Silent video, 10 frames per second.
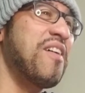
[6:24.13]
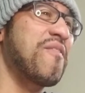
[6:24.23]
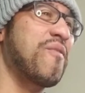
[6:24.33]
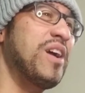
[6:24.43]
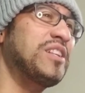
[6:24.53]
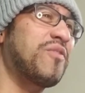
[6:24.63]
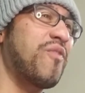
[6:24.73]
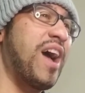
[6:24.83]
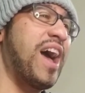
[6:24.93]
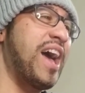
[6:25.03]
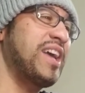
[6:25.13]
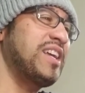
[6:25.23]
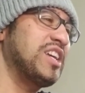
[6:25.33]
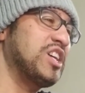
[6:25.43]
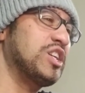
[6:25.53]
French fry
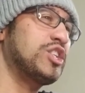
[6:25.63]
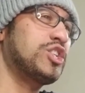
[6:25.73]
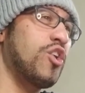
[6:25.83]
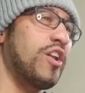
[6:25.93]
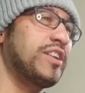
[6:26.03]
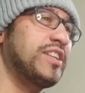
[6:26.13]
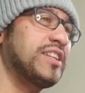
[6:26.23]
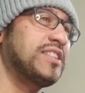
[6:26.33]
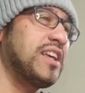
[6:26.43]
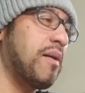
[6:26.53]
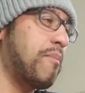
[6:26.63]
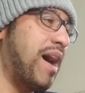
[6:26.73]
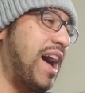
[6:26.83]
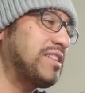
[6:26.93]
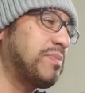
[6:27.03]
shortages
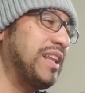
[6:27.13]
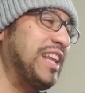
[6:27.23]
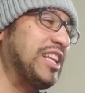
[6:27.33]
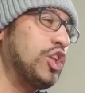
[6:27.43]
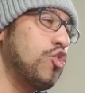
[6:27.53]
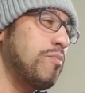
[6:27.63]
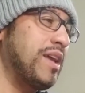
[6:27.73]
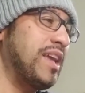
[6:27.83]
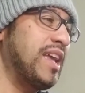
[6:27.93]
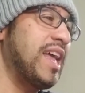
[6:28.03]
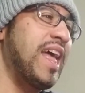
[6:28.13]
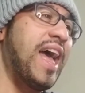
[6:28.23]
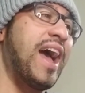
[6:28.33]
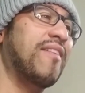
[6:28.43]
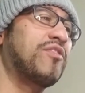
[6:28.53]
possibly looming
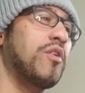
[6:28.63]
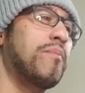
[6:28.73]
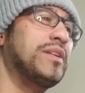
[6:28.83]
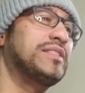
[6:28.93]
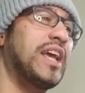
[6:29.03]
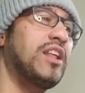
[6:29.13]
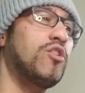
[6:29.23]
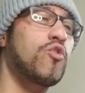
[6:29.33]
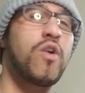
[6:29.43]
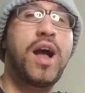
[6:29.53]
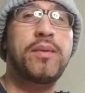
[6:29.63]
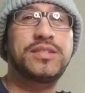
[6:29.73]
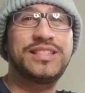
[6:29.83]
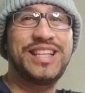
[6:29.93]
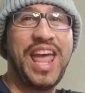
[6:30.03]
after potato crops
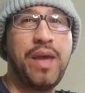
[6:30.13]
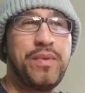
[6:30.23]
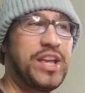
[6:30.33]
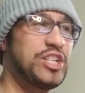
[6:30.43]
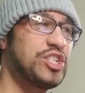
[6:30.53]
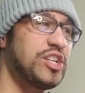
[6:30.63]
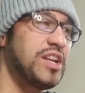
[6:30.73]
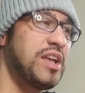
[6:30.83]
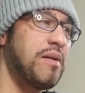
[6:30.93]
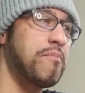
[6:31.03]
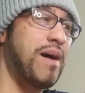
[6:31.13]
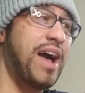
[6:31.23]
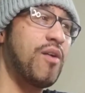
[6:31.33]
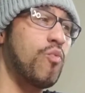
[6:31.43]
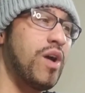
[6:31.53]
damaged
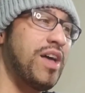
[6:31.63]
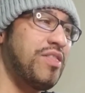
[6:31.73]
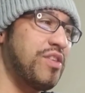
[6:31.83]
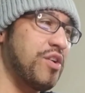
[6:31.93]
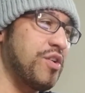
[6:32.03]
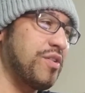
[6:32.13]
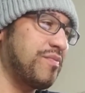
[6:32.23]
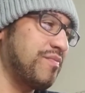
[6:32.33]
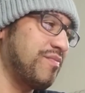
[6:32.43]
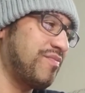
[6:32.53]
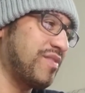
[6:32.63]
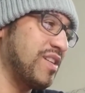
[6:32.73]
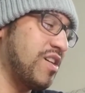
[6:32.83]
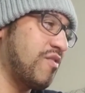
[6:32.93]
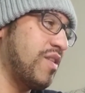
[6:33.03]
by weather.
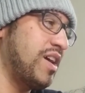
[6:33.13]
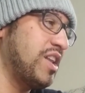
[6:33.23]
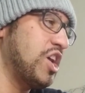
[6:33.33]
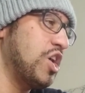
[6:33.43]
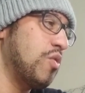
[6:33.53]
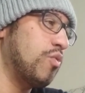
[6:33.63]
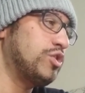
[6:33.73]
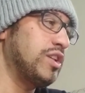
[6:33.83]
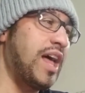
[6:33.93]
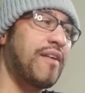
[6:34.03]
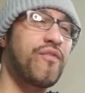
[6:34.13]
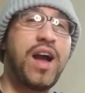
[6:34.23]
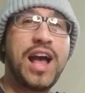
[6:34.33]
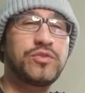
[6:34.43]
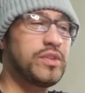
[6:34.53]
All right. Would you like
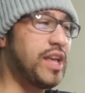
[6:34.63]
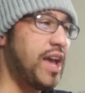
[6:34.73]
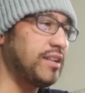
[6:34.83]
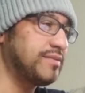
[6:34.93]
fries with that?